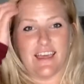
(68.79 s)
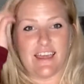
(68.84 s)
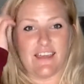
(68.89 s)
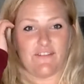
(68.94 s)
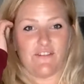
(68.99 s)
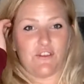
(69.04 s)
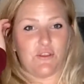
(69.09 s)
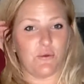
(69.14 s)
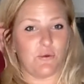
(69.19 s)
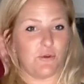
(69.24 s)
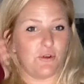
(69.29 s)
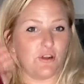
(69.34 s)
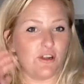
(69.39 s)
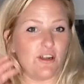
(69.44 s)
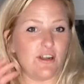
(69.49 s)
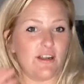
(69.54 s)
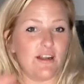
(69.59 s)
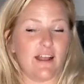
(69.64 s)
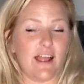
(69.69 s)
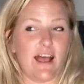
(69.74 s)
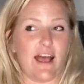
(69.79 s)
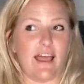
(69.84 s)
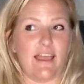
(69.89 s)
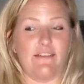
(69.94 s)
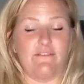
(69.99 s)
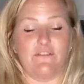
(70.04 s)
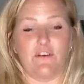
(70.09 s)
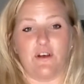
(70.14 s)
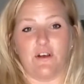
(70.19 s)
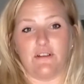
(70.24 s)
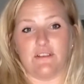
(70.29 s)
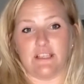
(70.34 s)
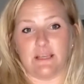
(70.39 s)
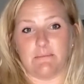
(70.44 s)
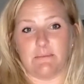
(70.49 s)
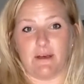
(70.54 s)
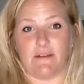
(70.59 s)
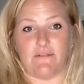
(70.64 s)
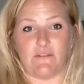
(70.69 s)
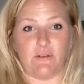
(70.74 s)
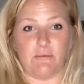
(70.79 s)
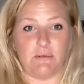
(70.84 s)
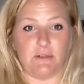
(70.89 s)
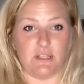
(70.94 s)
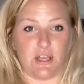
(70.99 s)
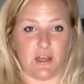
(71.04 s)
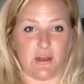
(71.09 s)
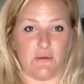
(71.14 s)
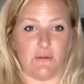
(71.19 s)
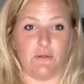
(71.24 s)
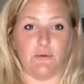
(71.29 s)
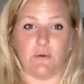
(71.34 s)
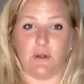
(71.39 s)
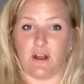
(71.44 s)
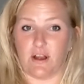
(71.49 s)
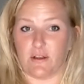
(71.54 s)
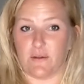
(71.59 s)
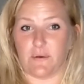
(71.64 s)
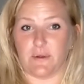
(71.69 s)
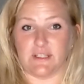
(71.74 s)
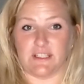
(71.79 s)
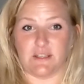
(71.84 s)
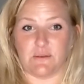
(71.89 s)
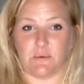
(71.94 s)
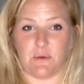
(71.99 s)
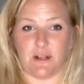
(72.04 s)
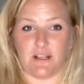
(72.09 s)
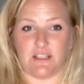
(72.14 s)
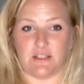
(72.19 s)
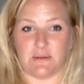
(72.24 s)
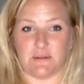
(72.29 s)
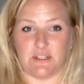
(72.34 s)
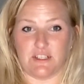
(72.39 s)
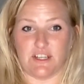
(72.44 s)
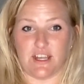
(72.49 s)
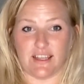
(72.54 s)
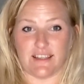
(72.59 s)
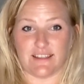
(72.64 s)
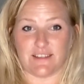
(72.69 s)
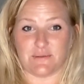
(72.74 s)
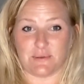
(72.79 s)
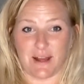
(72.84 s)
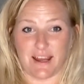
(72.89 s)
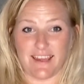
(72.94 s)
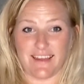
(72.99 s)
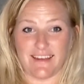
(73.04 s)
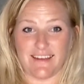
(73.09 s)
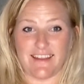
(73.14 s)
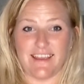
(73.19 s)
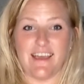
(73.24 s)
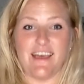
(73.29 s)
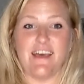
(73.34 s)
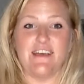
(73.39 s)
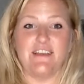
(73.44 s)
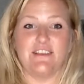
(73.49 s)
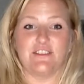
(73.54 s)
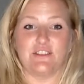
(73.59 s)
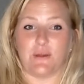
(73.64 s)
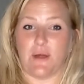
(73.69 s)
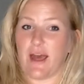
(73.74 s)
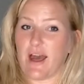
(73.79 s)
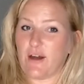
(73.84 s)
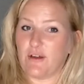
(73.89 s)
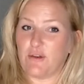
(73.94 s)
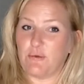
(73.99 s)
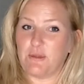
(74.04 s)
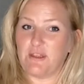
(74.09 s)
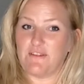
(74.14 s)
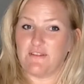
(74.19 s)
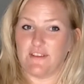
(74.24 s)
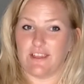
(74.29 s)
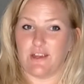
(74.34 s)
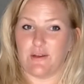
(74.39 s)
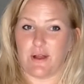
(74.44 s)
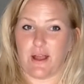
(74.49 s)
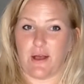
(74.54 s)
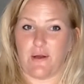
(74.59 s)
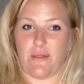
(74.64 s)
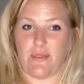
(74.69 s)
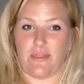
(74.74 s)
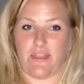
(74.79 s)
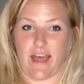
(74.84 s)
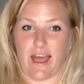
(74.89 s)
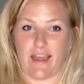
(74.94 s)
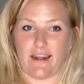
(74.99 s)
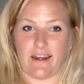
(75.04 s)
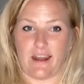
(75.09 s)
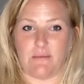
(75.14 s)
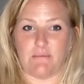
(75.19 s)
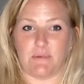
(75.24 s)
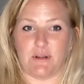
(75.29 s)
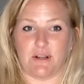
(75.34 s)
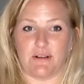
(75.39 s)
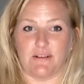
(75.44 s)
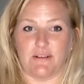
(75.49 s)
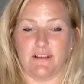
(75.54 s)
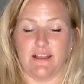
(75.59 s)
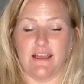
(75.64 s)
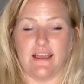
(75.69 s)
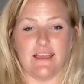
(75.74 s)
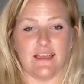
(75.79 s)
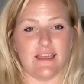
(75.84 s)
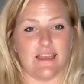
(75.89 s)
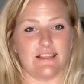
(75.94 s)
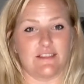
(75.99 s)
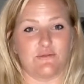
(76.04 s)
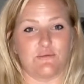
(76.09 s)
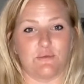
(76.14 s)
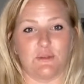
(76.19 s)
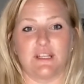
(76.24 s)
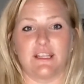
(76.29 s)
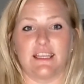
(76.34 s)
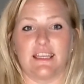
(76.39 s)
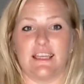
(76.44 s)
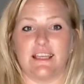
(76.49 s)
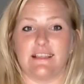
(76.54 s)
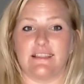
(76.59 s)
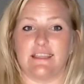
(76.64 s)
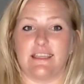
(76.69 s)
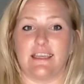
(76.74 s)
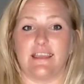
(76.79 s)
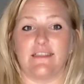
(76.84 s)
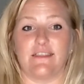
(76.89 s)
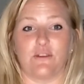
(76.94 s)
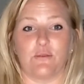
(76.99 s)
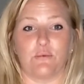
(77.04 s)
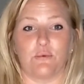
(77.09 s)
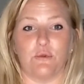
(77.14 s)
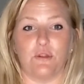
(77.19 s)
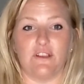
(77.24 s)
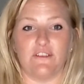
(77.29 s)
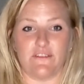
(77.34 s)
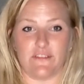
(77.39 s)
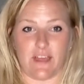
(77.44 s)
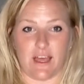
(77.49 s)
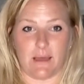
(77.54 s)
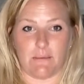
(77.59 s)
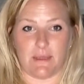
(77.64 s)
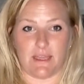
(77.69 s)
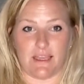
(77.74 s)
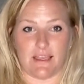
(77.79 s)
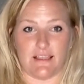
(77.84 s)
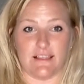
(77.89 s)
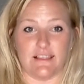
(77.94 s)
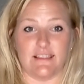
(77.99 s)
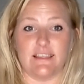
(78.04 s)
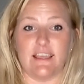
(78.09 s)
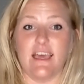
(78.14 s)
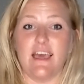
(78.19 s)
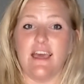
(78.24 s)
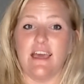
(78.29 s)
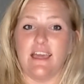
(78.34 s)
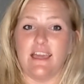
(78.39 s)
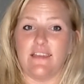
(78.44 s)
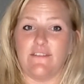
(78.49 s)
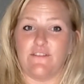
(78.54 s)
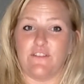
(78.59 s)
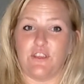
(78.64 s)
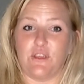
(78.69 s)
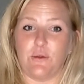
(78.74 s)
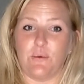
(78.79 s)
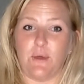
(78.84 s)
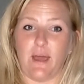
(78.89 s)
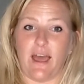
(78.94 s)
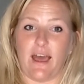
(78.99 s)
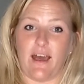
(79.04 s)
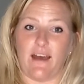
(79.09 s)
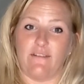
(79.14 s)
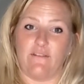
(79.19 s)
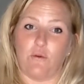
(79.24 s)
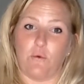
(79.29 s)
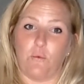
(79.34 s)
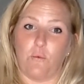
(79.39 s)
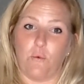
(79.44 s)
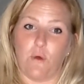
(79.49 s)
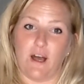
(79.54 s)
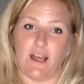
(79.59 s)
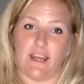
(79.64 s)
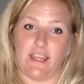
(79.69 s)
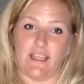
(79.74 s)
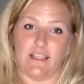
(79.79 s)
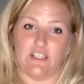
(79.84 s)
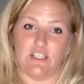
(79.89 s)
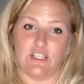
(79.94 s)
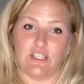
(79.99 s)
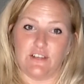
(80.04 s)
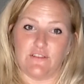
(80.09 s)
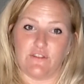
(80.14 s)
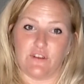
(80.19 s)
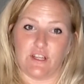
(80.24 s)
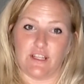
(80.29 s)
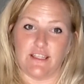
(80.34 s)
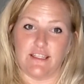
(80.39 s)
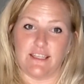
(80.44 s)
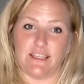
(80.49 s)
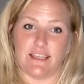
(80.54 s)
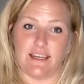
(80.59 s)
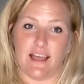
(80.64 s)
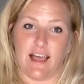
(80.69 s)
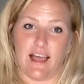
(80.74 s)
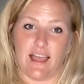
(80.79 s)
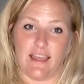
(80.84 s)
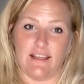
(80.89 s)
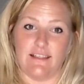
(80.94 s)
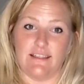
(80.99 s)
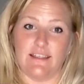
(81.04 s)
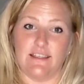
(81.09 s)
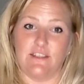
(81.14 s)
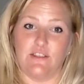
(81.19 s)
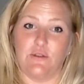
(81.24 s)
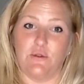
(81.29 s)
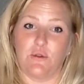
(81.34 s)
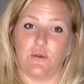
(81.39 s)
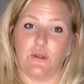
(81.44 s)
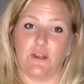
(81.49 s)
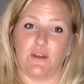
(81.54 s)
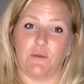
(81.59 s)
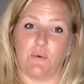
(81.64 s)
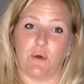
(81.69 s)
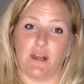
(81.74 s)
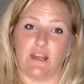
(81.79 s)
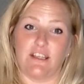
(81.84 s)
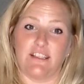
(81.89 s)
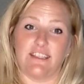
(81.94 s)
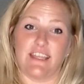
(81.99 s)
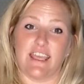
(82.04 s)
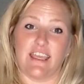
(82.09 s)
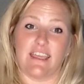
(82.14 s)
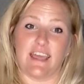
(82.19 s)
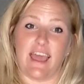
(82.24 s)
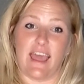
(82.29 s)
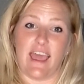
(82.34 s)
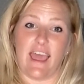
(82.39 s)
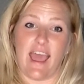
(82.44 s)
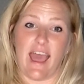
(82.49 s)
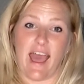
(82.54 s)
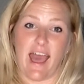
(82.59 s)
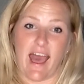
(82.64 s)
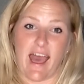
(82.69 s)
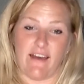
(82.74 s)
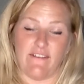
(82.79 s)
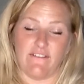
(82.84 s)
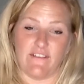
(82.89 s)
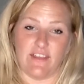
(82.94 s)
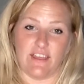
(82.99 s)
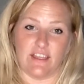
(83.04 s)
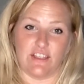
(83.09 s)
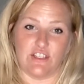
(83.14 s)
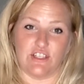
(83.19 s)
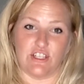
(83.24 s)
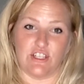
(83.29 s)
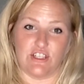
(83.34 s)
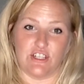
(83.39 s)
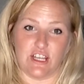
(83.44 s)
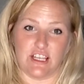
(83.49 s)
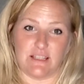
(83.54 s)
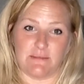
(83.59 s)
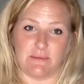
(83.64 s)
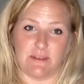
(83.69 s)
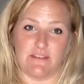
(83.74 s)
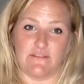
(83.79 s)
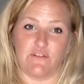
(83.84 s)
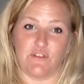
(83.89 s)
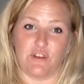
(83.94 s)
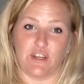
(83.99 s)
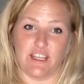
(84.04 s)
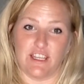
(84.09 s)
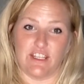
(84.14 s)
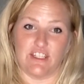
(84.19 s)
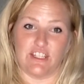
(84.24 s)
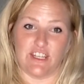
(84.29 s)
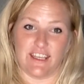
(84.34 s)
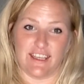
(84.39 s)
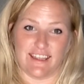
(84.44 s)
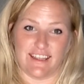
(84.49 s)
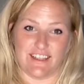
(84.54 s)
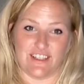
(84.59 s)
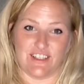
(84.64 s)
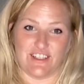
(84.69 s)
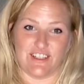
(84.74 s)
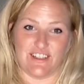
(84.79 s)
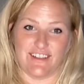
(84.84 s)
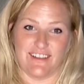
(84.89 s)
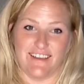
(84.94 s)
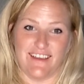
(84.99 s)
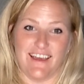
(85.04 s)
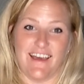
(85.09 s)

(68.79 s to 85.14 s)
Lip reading: If your height falls above or below, you are going to want to adjust, right? So how do we figure out that number? It's really easy. The rule of thumb is if you have 1 inch difference in height, you're going to want to take a 1/2 inch adjustment for each inch.